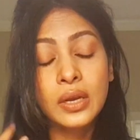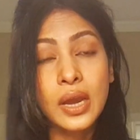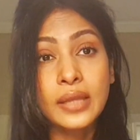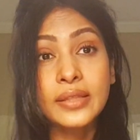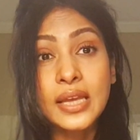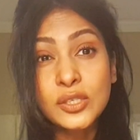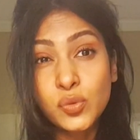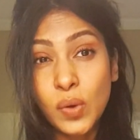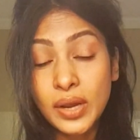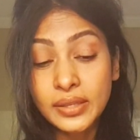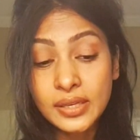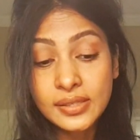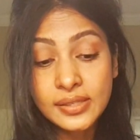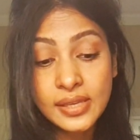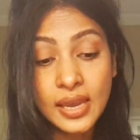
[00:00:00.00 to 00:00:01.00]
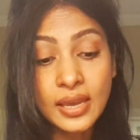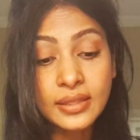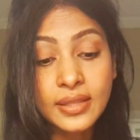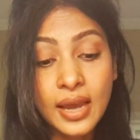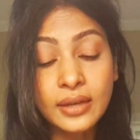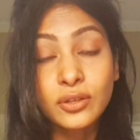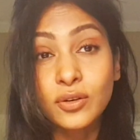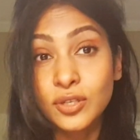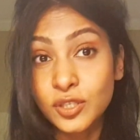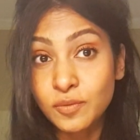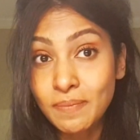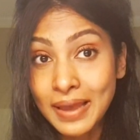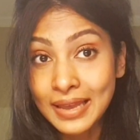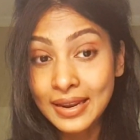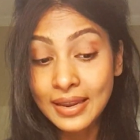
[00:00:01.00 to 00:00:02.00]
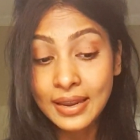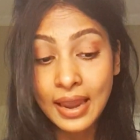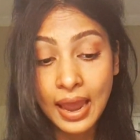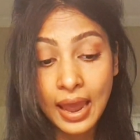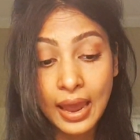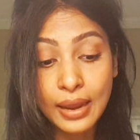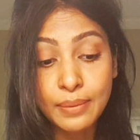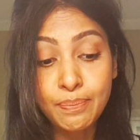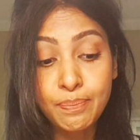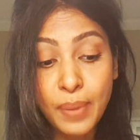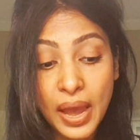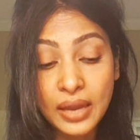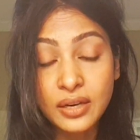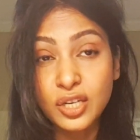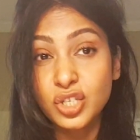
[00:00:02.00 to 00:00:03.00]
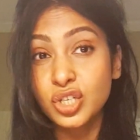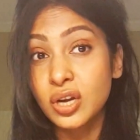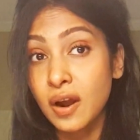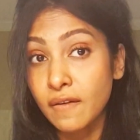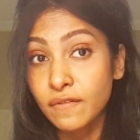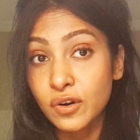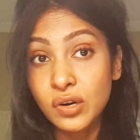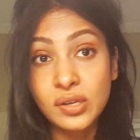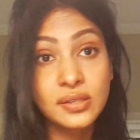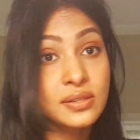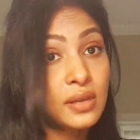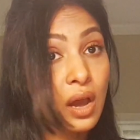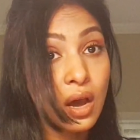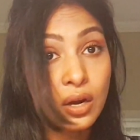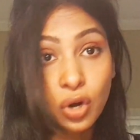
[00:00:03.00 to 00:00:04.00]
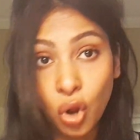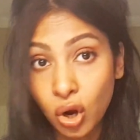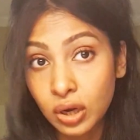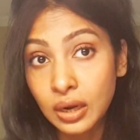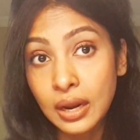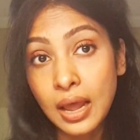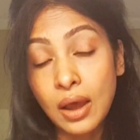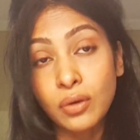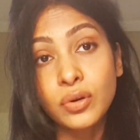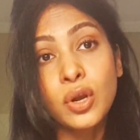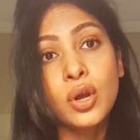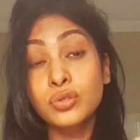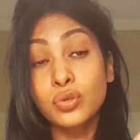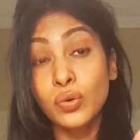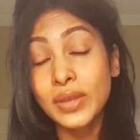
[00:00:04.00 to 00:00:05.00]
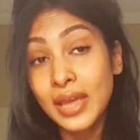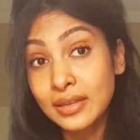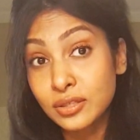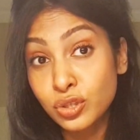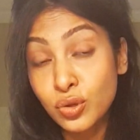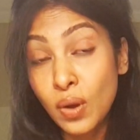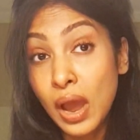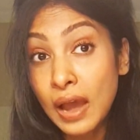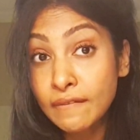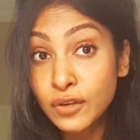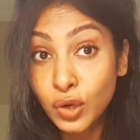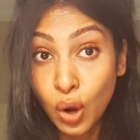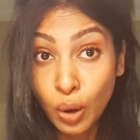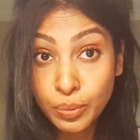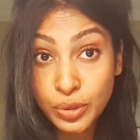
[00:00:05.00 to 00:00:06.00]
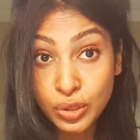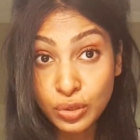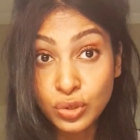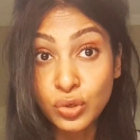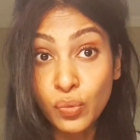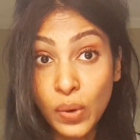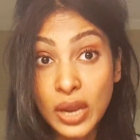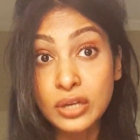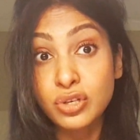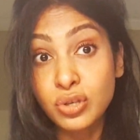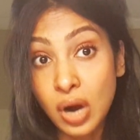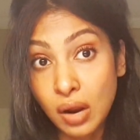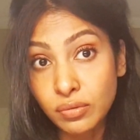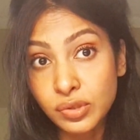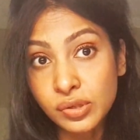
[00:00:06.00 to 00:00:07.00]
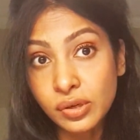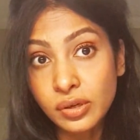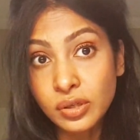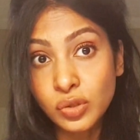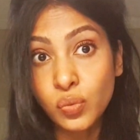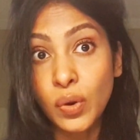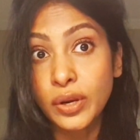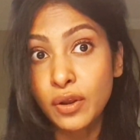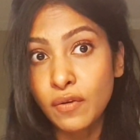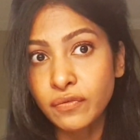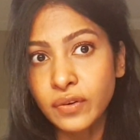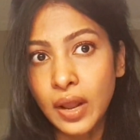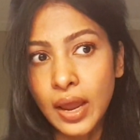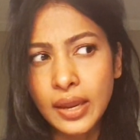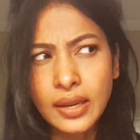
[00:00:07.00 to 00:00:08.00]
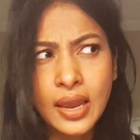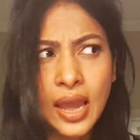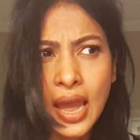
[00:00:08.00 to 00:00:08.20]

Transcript: And that's why they say that cosmetic and bandage coverings are not allowed. So yes, you have an option to wear trousers when you're flying.